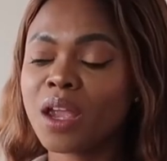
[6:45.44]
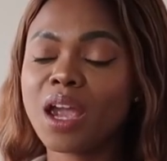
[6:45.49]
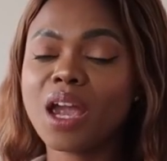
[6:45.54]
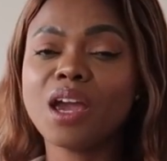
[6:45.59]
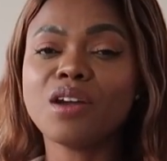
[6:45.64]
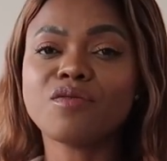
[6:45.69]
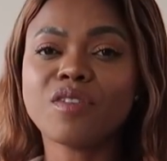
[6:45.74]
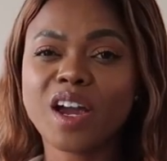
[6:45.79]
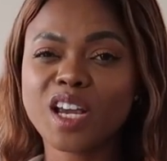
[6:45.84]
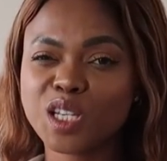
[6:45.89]

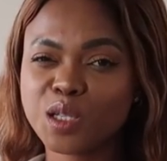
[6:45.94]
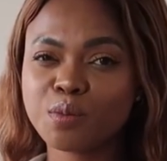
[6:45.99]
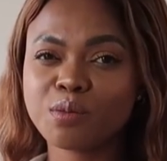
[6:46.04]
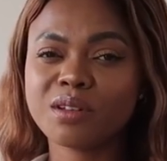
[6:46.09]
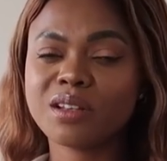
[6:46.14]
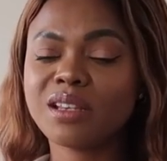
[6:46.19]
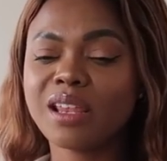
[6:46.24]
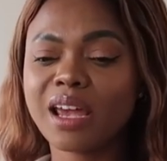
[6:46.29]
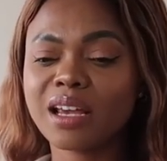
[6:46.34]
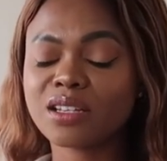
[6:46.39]
If I
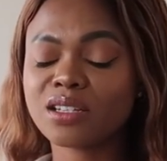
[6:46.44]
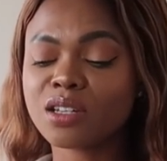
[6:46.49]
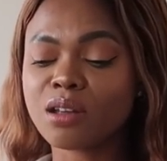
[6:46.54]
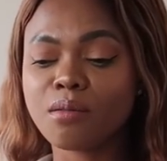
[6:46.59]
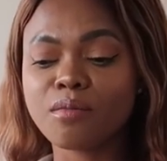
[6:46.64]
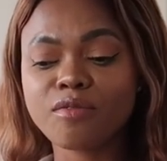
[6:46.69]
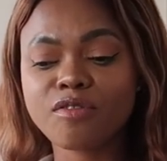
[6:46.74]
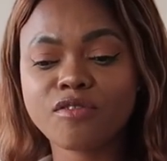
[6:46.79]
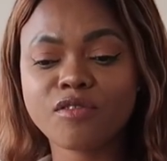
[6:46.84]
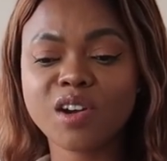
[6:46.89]
spritz like
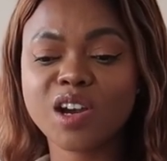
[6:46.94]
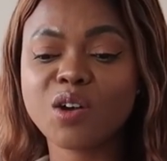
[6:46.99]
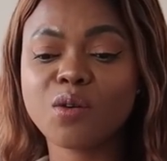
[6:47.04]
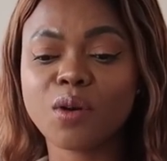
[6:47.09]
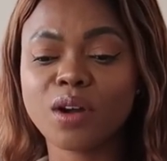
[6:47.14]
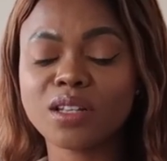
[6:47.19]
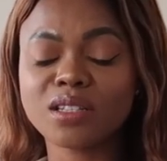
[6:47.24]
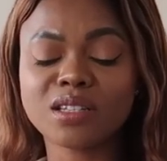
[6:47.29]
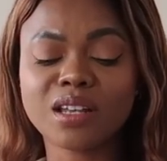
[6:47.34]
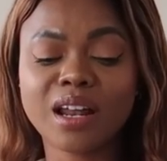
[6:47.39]
some
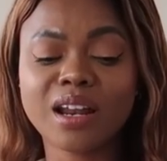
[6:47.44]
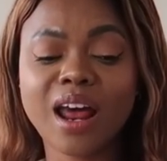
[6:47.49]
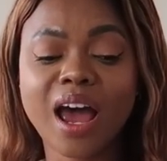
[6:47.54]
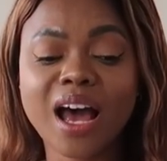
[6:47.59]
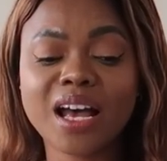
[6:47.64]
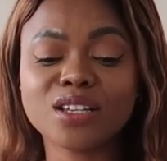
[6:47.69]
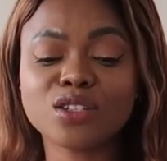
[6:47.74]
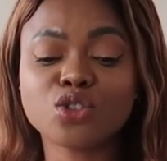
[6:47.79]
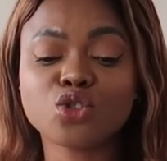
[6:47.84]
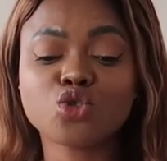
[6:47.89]
fragrance that
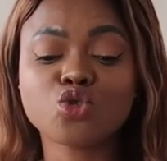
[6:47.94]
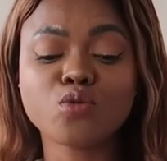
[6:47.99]
has